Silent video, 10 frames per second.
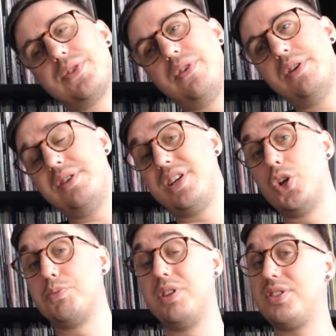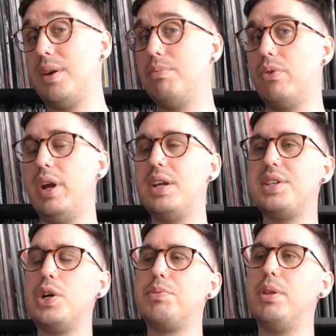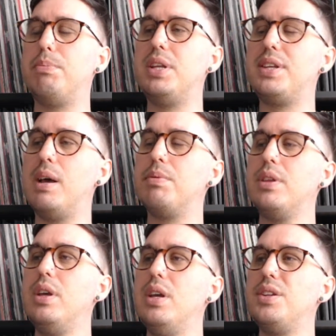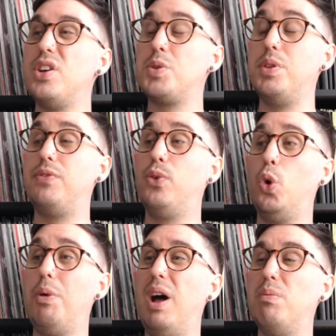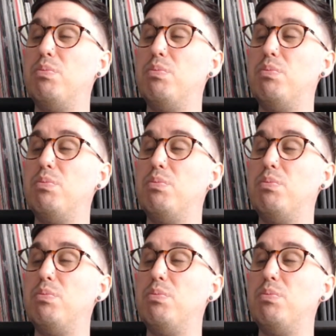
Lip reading: first. It tells me the sample rate, it tells me the bit depth, it tells me the format,